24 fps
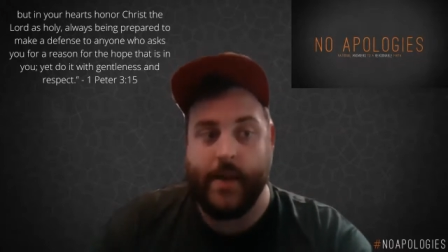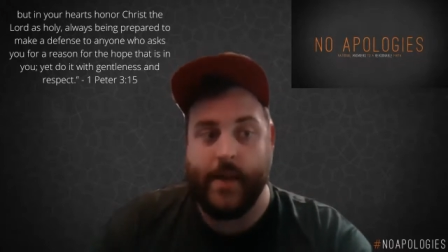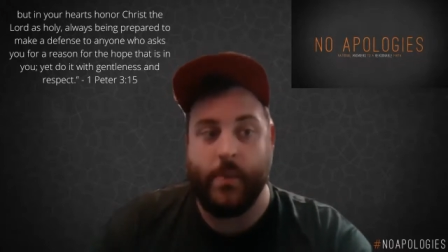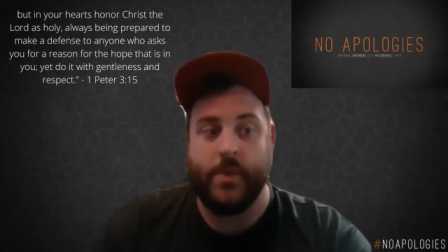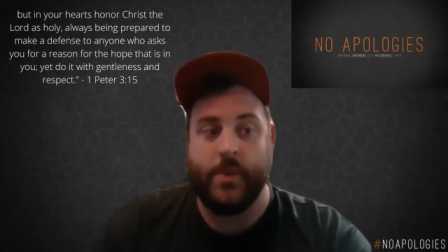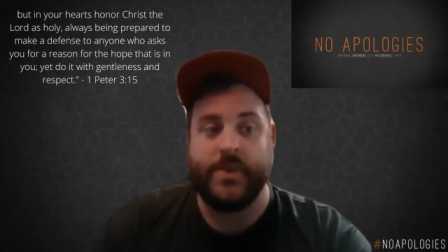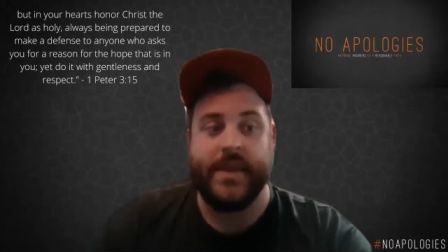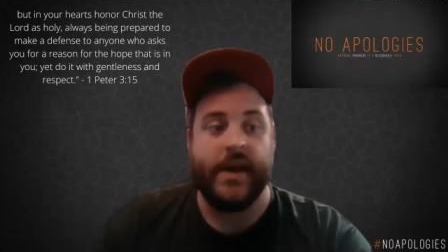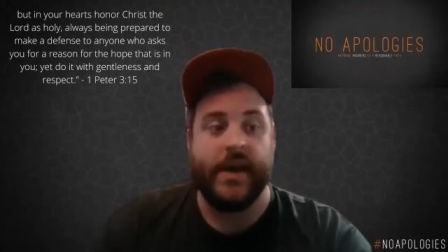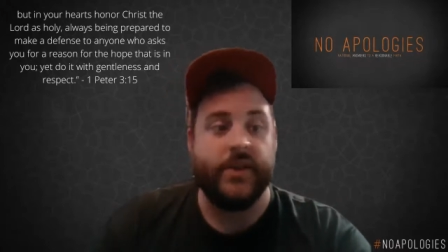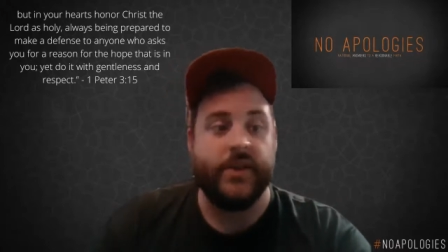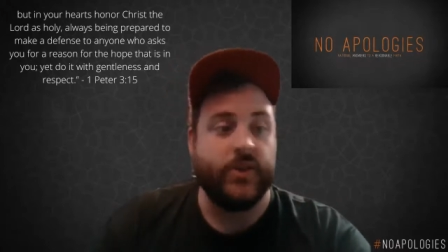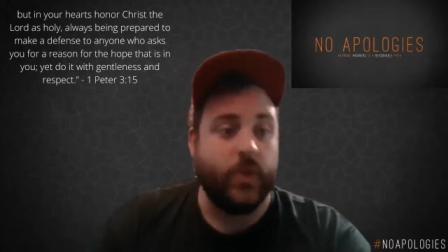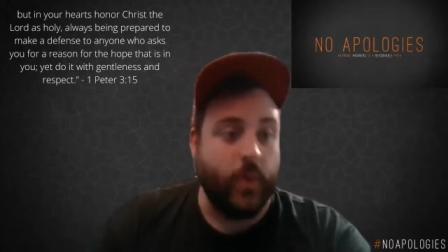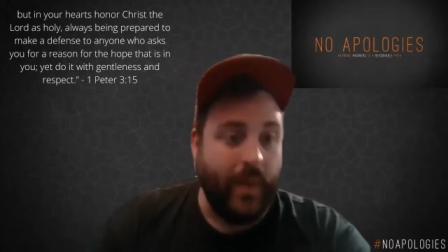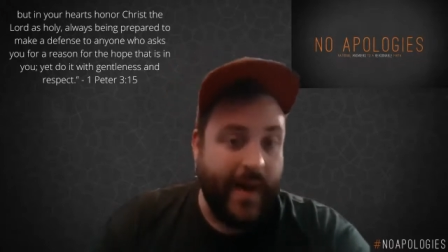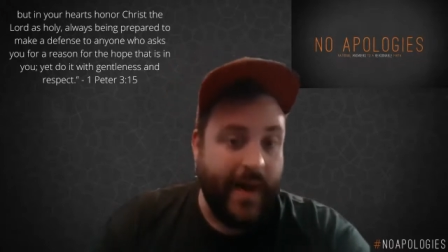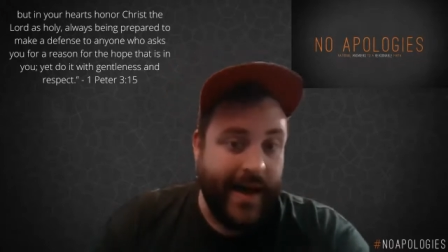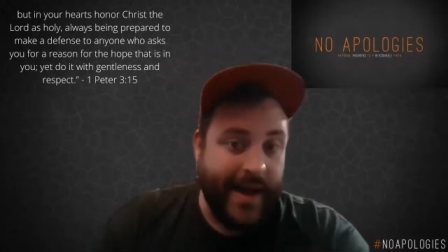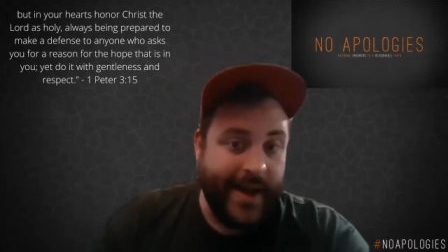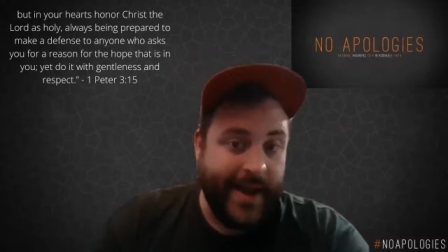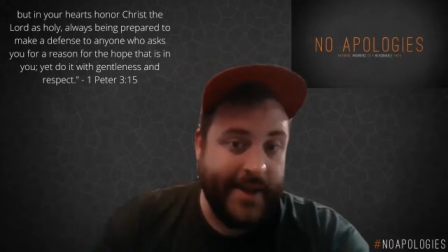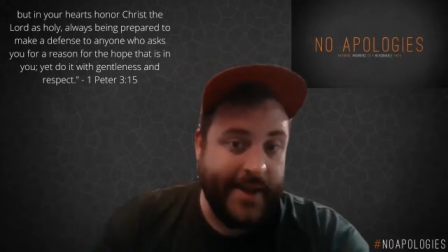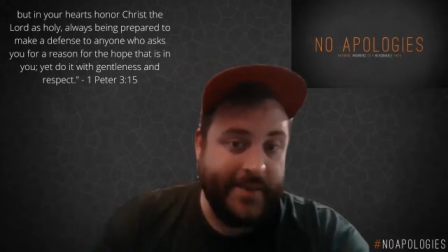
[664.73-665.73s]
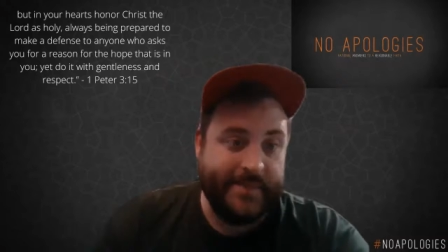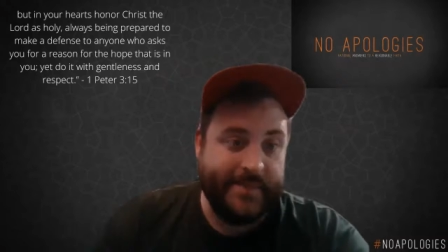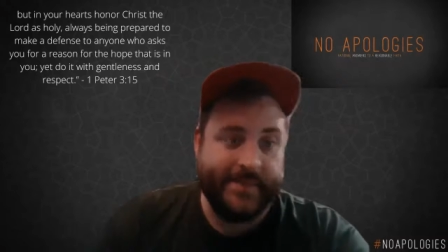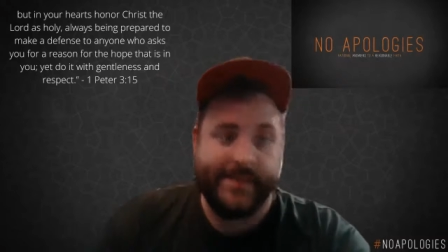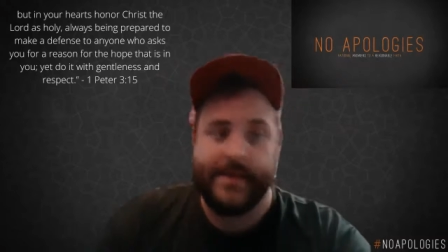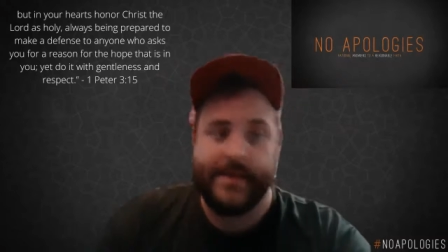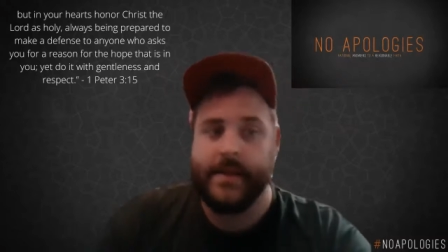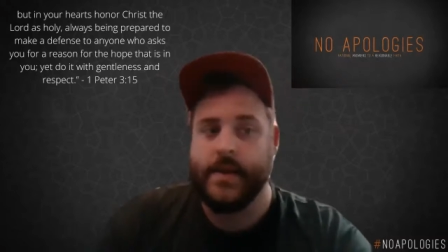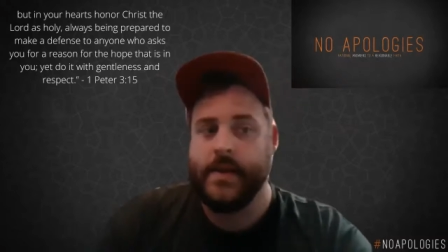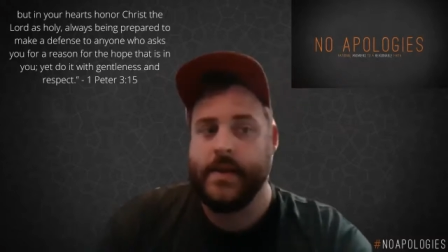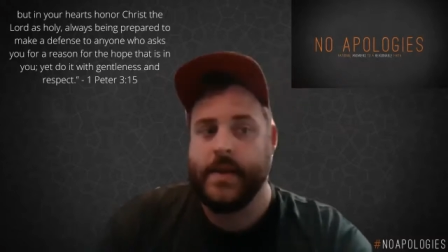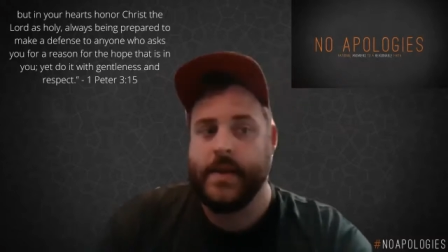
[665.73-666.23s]
Without the why,
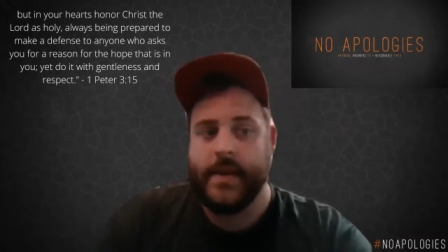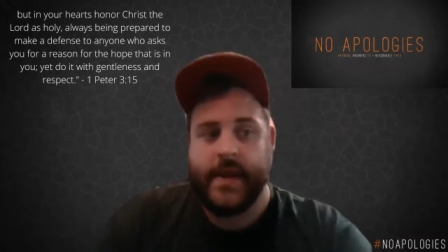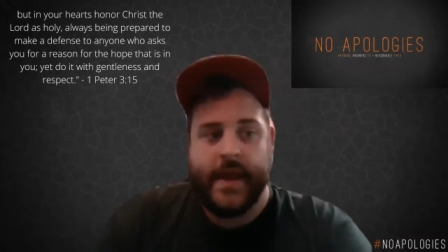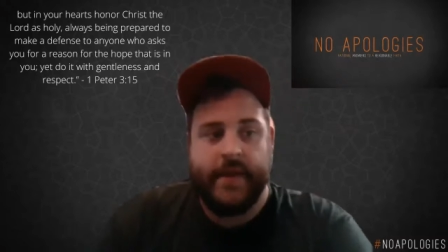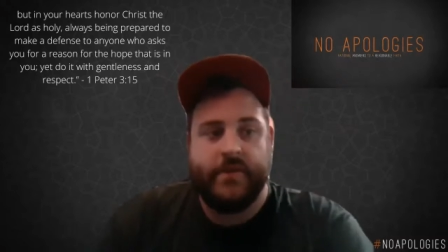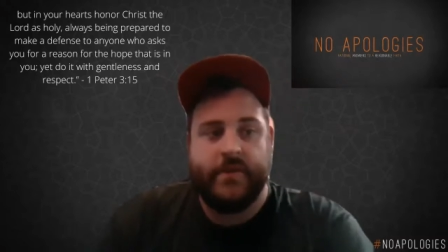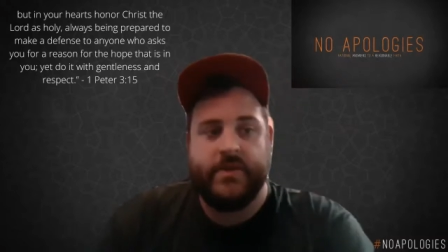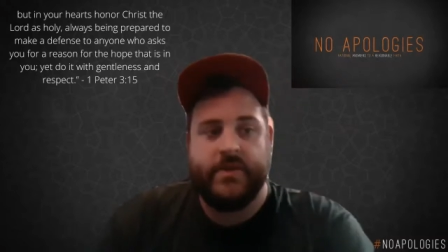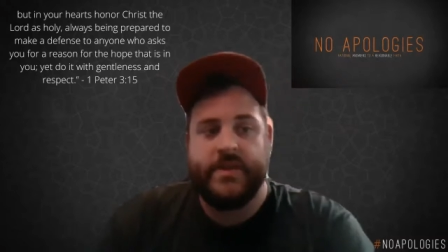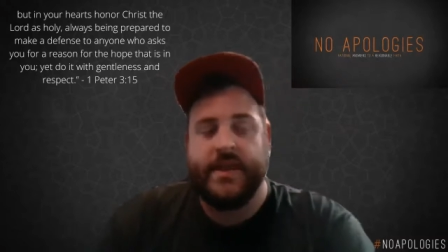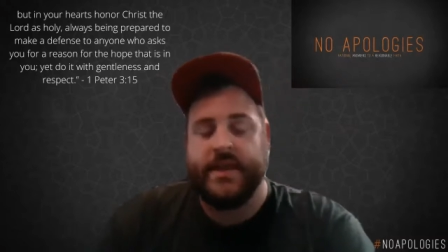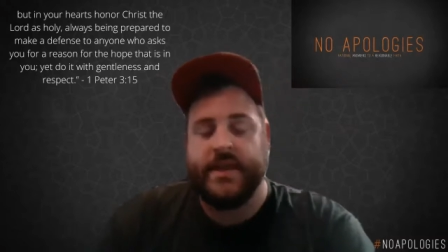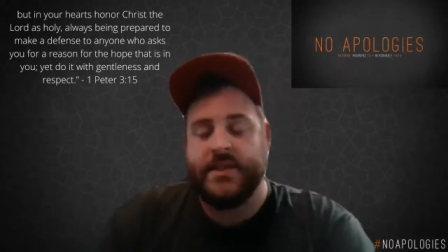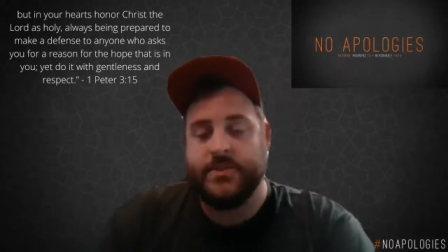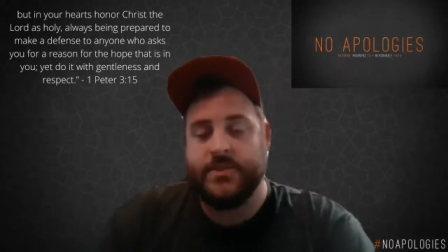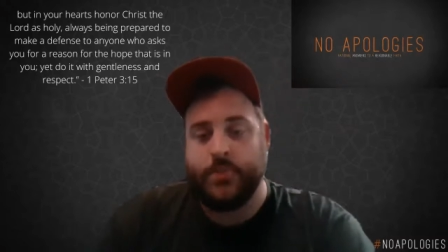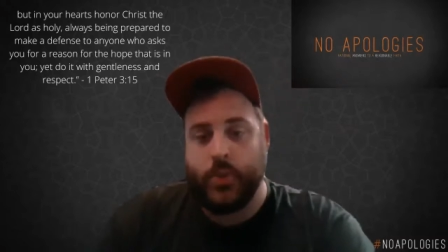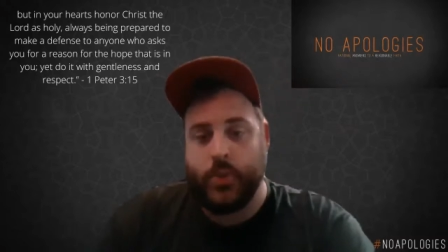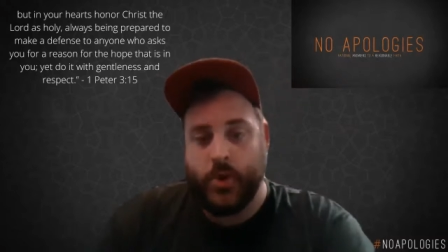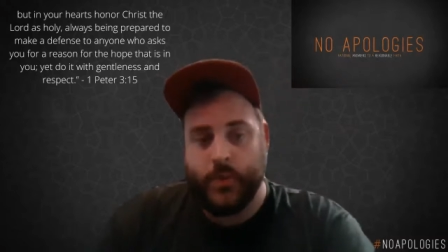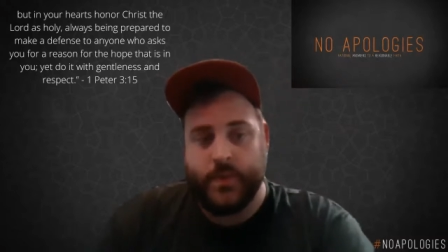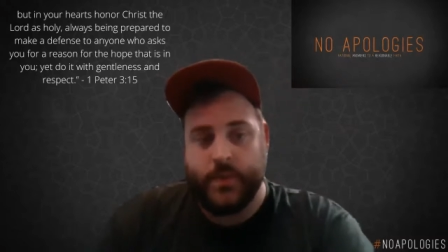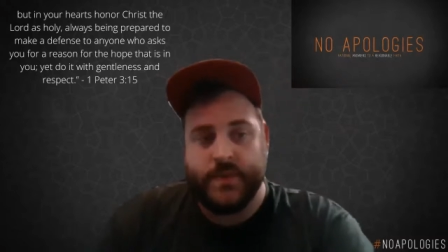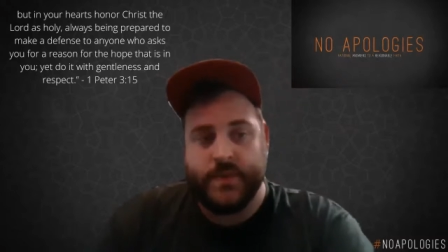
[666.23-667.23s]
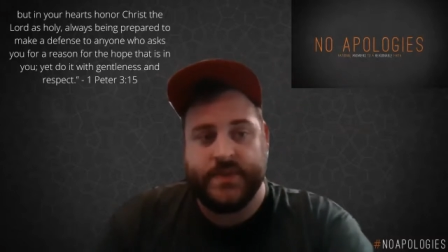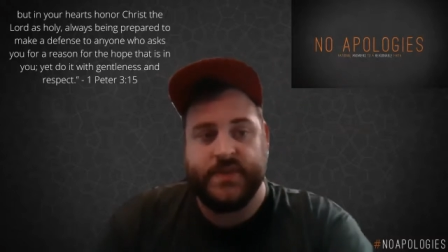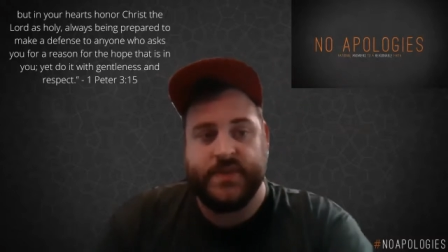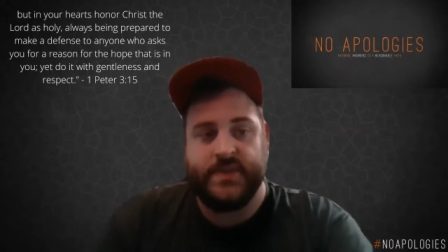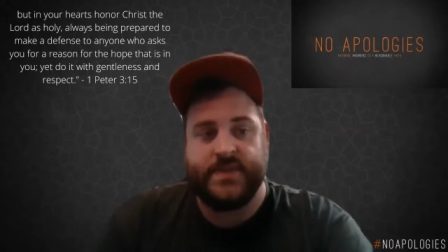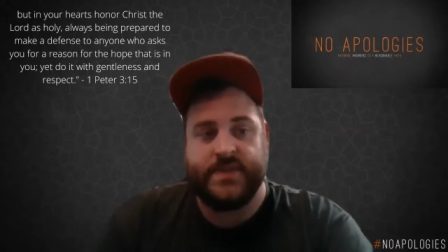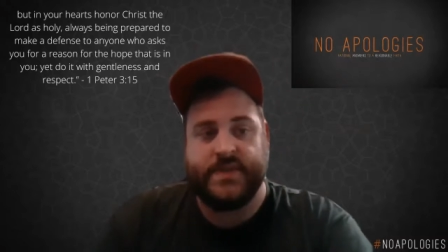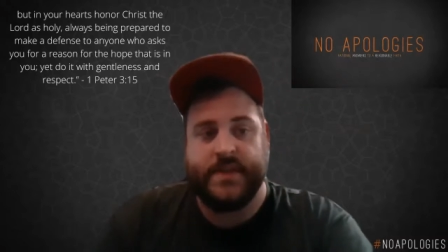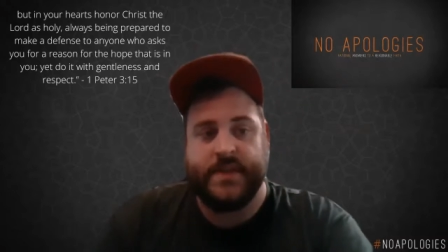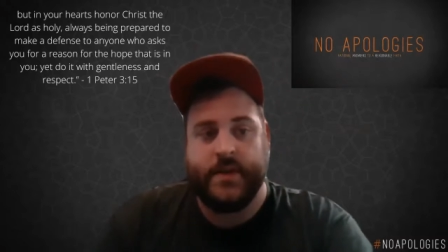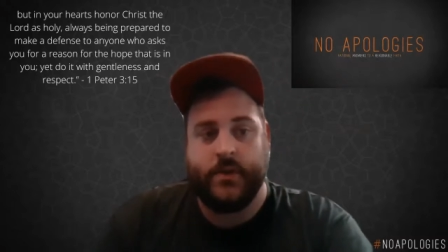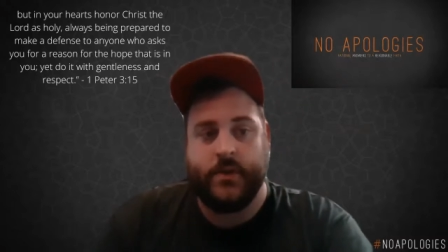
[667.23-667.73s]
Everything is
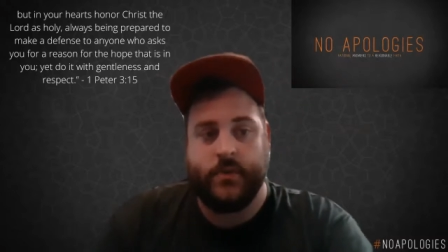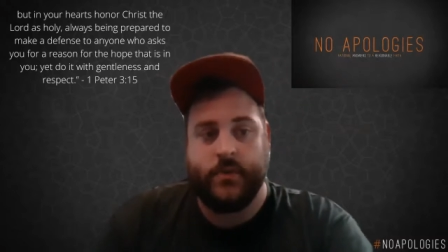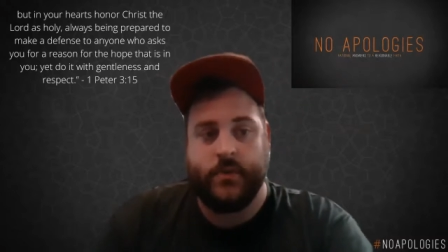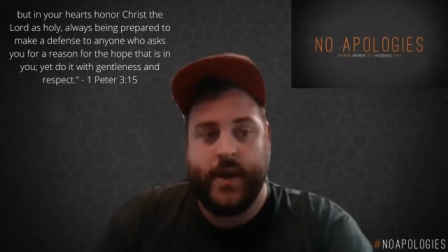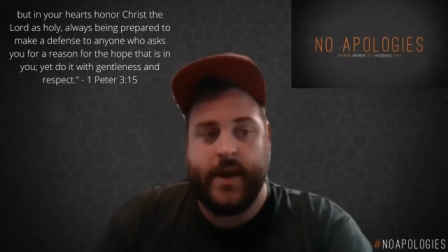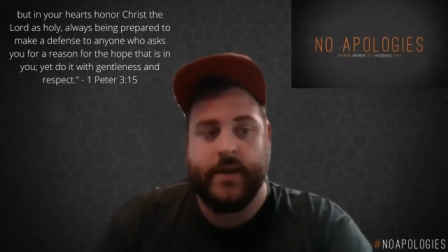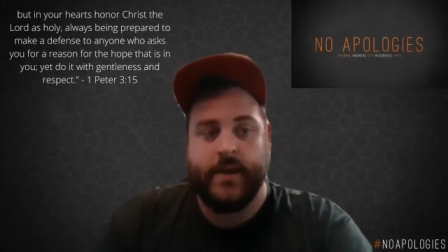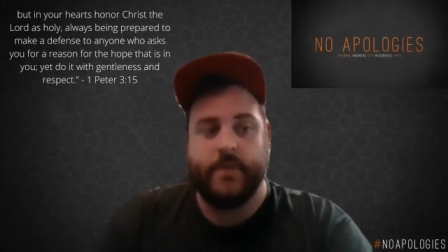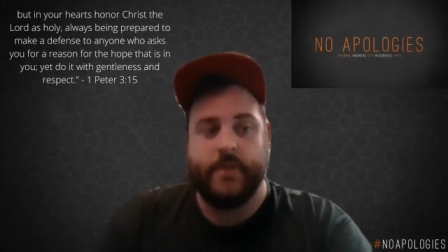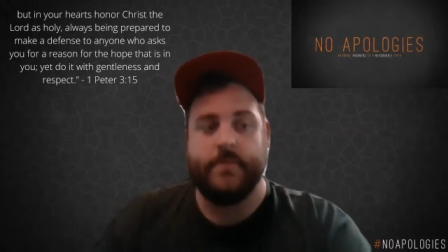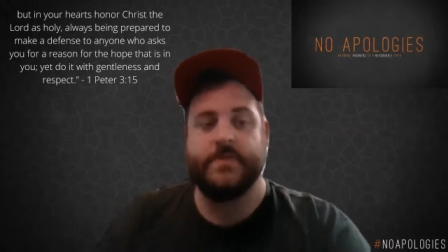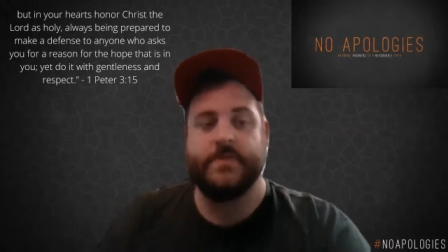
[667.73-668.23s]
purposeless and random.